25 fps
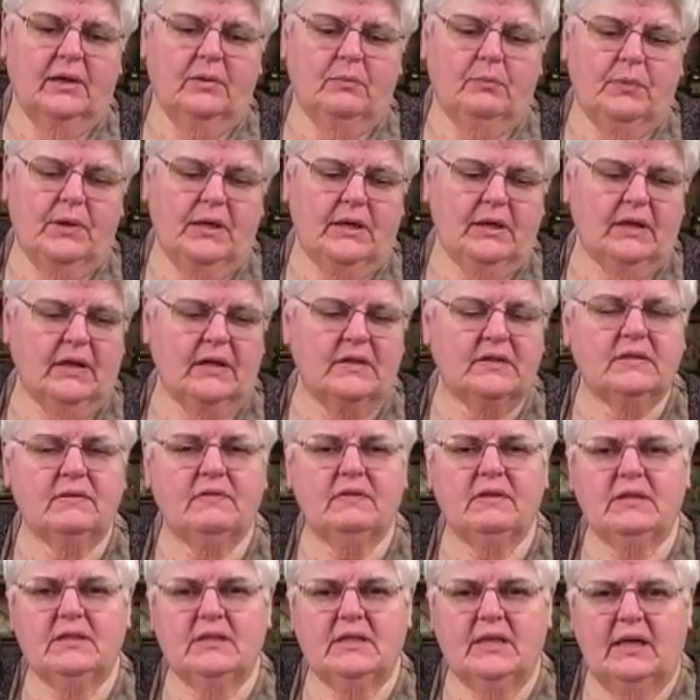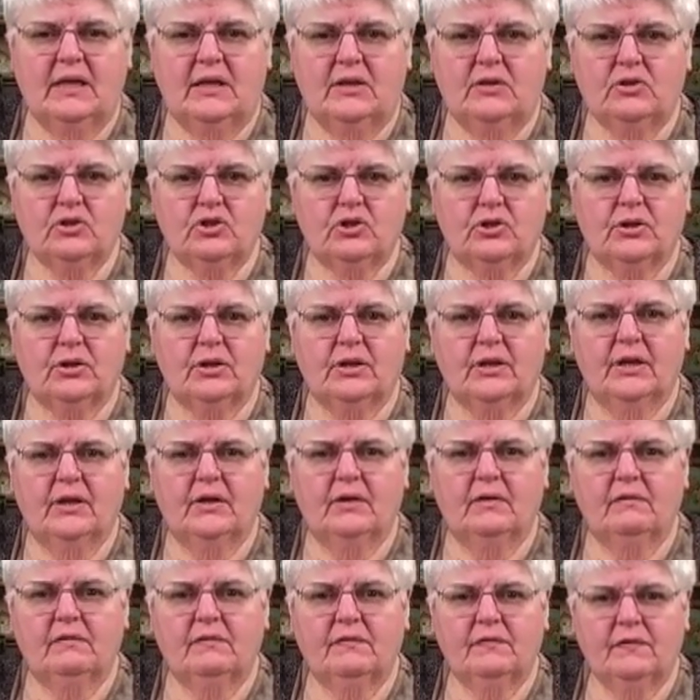because of the danger
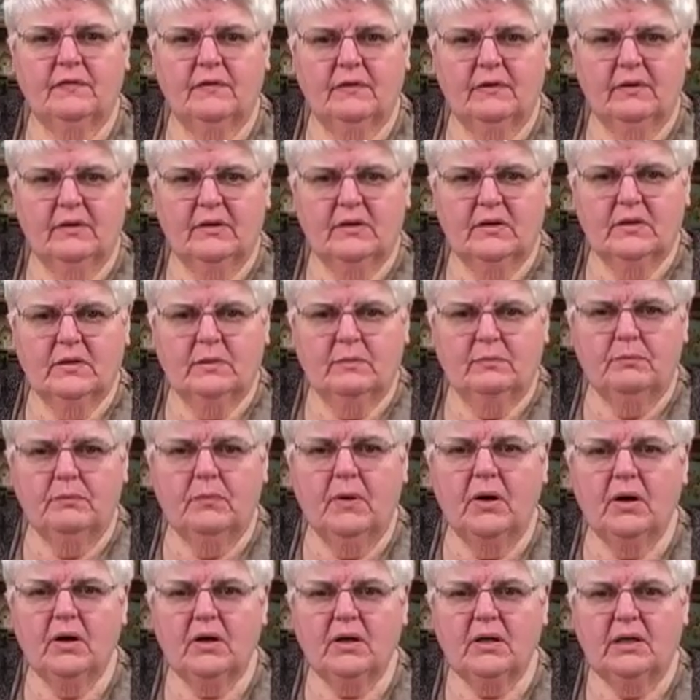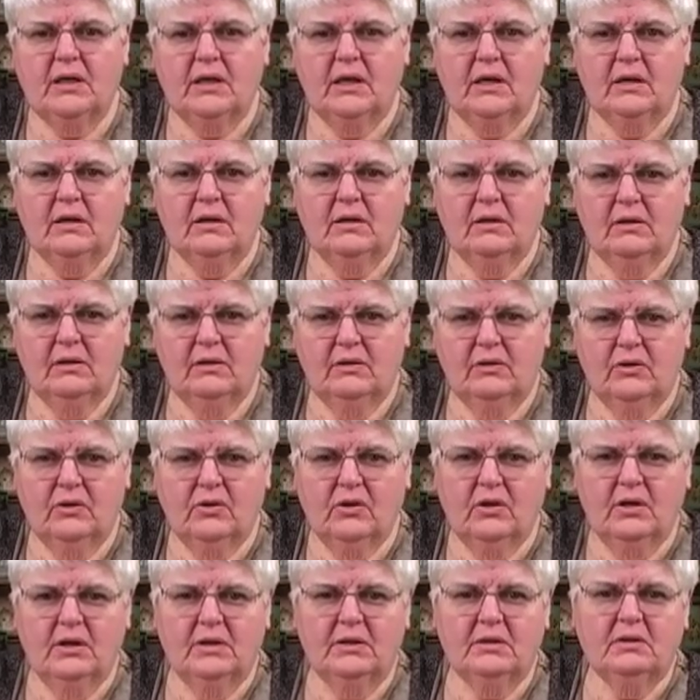of marking your
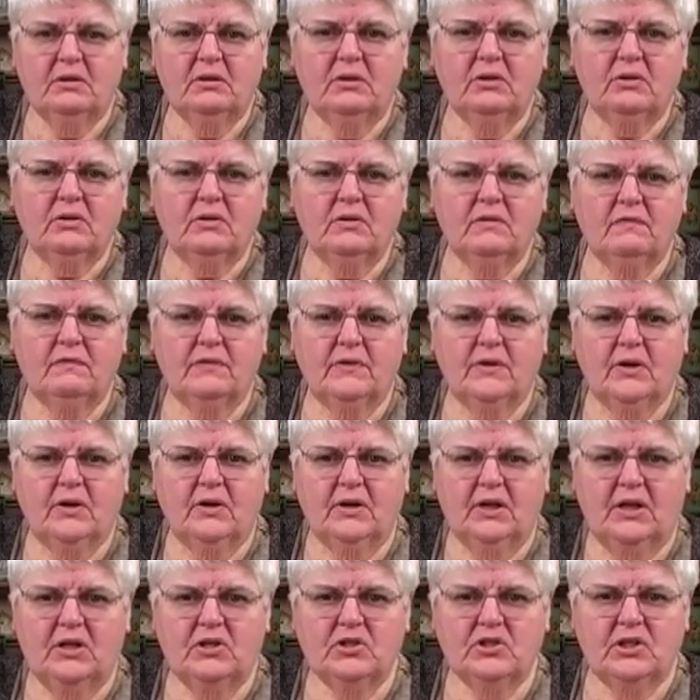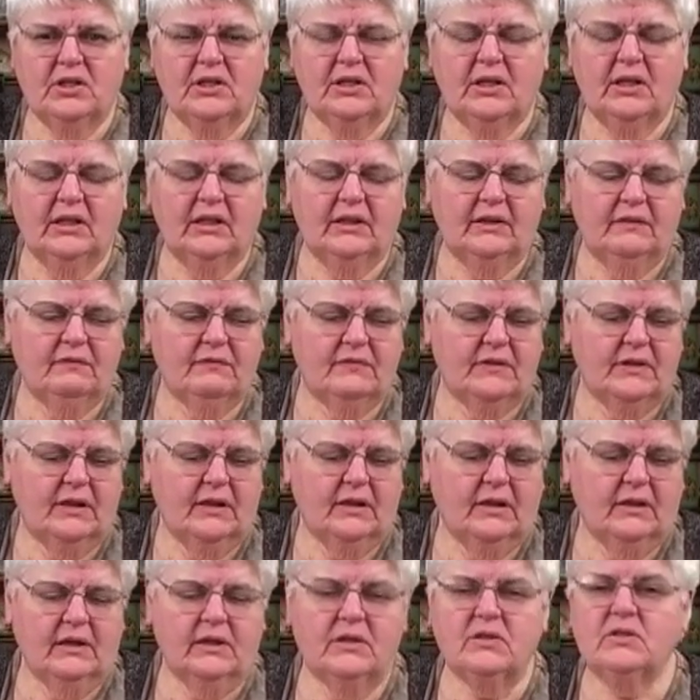uncured varnish and
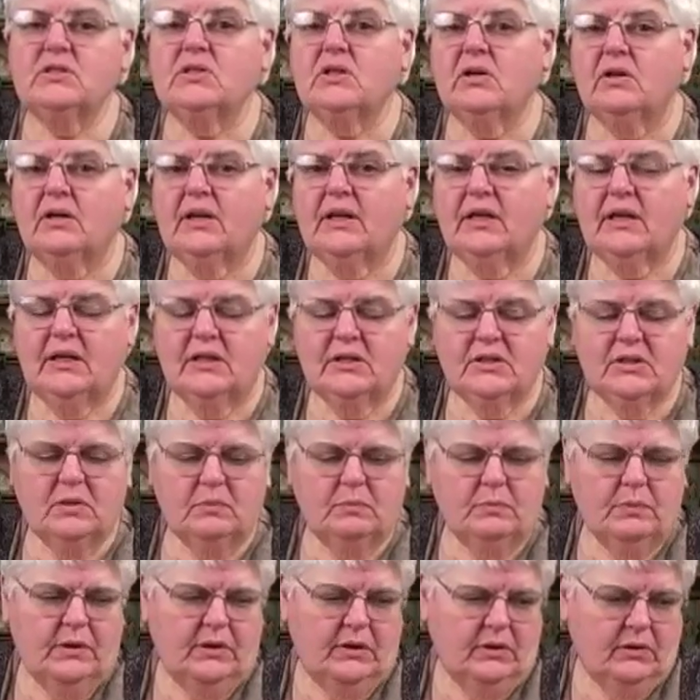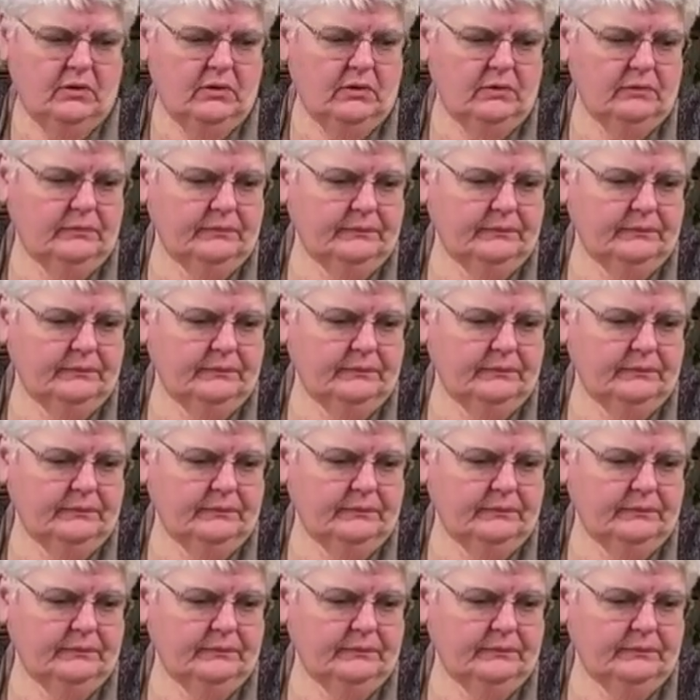lifting and starting it to peel.